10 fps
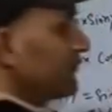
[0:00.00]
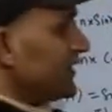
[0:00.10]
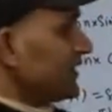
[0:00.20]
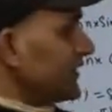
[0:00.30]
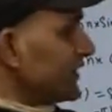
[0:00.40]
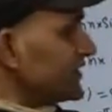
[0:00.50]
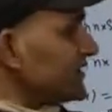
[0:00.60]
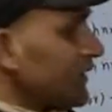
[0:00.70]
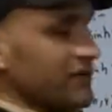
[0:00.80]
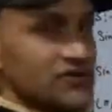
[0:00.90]
b, it is
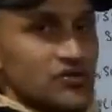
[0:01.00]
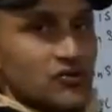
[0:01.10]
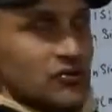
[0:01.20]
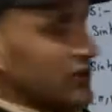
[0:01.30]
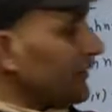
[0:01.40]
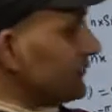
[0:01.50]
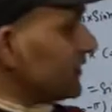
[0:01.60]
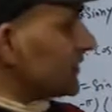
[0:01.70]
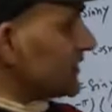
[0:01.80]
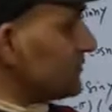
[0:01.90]
never 0. If
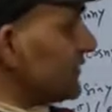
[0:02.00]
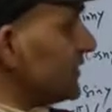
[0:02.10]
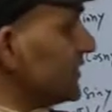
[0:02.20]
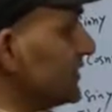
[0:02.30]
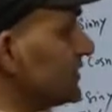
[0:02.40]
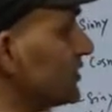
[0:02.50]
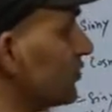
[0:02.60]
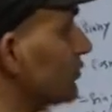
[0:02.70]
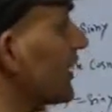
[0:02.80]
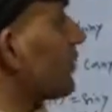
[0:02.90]
this is b is
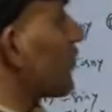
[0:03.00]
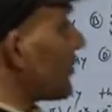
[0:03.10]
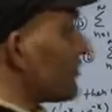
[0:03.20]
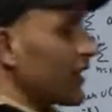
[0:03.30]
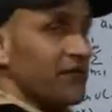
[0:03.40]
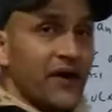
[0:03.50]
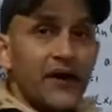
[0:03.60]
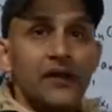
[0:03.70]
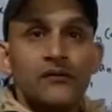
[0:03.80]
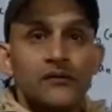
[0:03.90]
0, then what we are
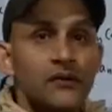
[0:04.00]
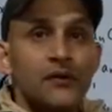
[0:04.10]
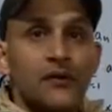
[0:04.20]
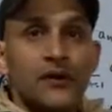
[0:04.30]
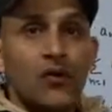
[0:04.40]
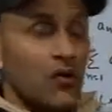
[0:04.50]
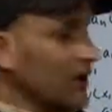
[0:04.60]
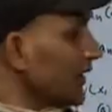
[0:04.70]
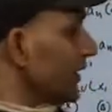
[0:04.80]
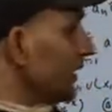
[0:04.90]
finding?
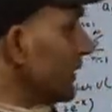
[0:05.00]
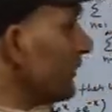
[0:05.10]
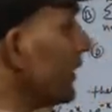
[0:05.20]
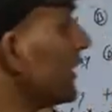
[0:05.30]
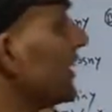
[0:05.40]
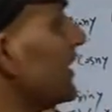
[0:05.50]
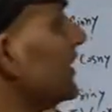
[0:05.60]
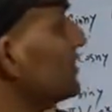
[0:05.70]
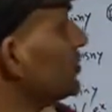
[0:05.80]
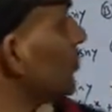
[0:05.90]
Okay, if a
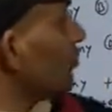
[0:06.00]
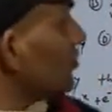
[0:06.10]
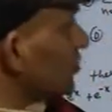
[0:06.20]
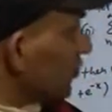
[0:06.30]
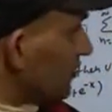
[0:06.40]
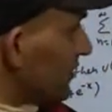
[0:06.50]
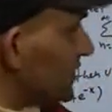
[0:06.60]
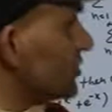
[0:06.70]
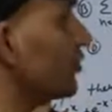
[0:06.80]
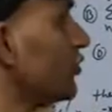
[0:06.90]
is equal to 0, b
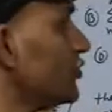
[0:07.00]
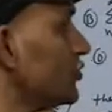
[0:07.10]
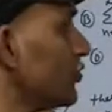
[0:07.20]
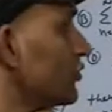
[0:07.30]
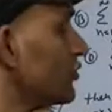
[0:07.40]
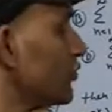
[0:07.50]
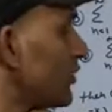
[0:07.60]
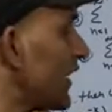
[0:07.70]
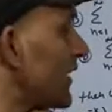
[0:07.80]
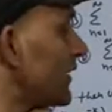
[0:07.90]
is equal to 0, you know
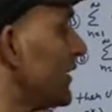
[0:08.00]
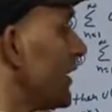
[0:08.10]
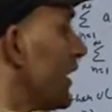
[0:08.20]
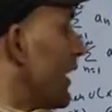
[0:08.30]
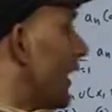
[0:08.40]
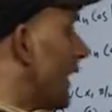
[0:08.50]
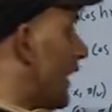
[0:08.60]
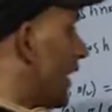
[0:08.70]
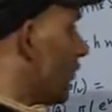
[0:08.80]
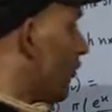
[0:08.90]
that
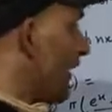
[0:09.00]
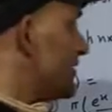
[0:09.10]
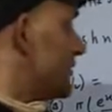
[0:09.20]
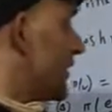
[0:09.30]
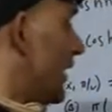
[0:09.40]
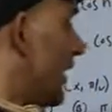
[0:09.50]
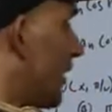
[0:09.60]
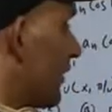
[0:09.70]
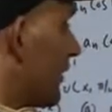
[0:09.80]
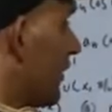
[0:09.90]
y
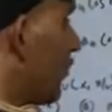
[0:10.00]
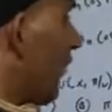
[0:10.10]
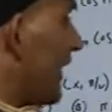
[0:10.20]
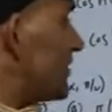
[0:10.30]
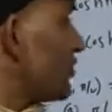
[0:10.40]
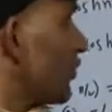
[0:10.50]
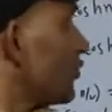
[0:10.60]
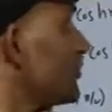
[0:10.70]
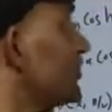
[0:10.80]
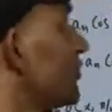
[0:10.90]
is equal
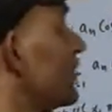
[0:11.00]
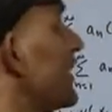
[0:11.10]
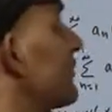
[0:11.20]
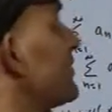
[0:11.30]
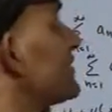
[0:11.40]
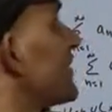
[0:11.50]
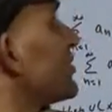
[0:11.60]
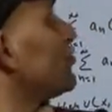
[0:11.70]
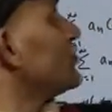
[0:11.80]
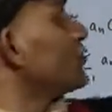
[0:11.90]
to 0, it means that
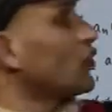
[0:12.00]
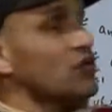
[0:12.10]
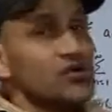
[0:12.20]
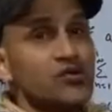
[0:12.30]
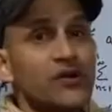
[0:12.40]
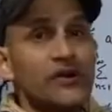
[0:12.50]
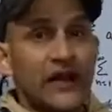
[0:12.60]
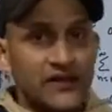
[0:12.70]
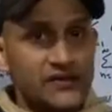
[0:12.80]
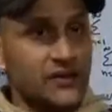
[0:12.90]
u is equal to 0.
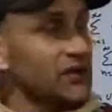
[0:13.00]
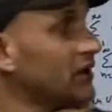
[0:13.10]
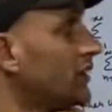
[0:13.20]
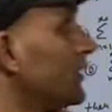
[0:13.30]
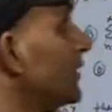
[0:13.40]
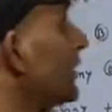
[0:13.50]
That is the